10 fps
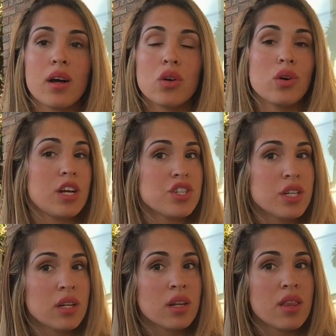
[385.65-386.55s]

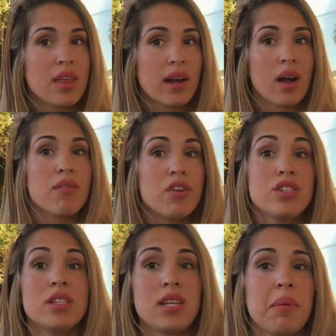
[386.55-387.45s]
question that
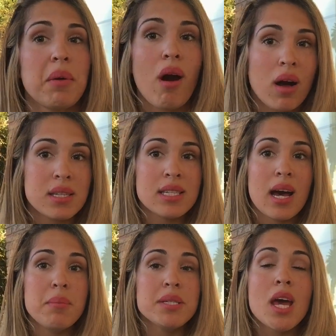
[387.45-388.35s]
covers the same
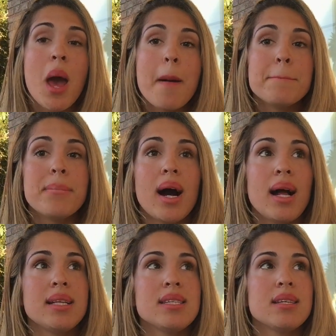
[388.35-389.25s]
concept,
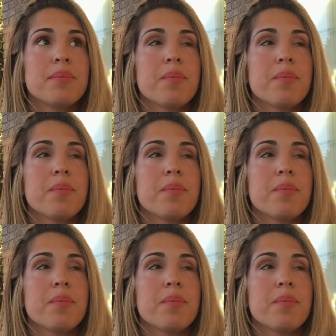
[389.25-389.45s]
but